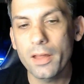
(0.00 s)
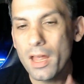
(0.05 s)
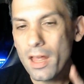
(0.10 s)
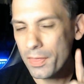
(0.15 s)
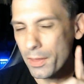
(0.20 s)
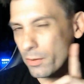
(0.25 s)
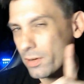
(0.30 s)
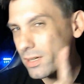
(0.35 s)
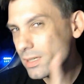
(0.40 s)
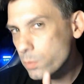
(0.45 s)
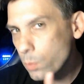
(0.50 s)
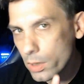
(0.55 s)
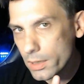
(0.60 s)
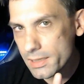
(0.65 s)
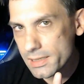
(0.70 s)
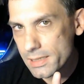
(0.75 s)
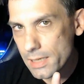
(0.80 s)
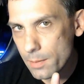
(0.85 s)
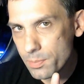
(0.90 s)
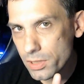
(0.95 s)
There is one
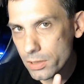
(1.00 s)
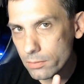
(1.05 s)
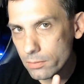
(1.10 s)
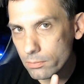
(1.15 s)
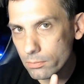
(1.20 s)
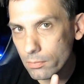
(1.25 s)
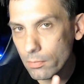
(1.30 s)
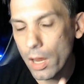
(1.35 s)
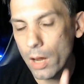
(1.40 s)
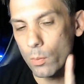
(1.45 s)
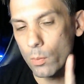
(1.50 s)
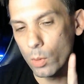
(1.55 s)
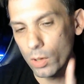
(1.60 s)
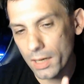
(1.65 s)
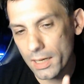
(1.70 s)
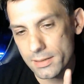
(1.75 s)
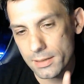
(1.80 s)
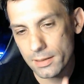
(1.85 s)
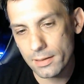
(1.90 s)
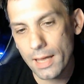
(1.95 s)
exception, and we'll
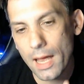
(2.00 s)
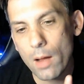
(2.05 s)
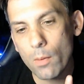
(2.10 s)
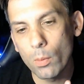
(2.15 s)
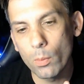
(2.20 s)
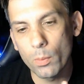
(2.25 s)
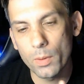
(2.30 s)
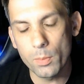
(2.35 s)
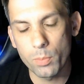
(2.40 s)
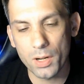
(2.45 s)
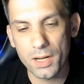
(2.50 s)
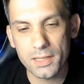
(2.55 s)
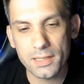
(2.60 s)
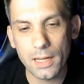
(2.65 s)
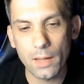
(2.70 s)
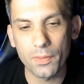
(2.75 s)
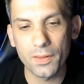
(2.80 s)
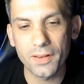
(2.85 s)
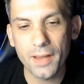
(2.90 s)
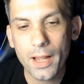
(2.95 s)
get to that when we break
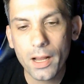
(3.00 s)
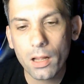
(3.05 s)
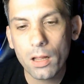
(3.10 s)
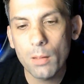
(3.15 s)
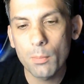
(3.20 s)
down the deck.